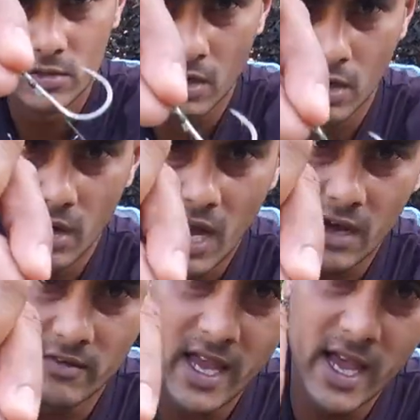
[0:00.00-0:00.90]
So
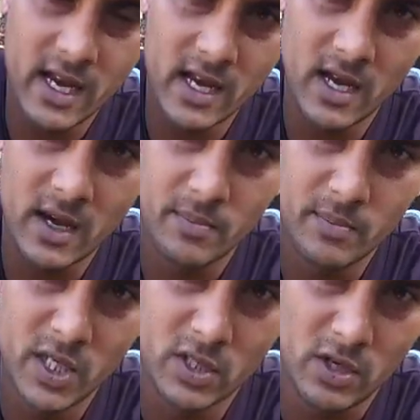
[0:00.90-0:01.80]
I've added a
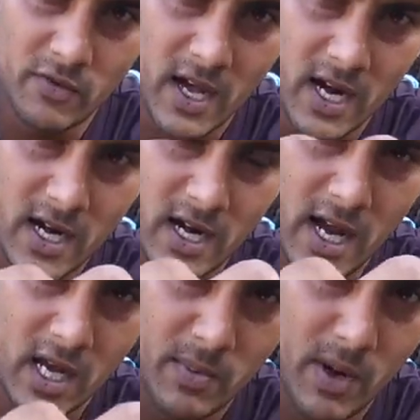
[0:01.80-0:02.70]
piece of
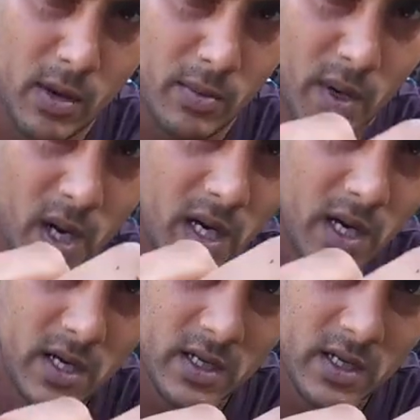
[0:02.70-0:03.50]
180 pound braid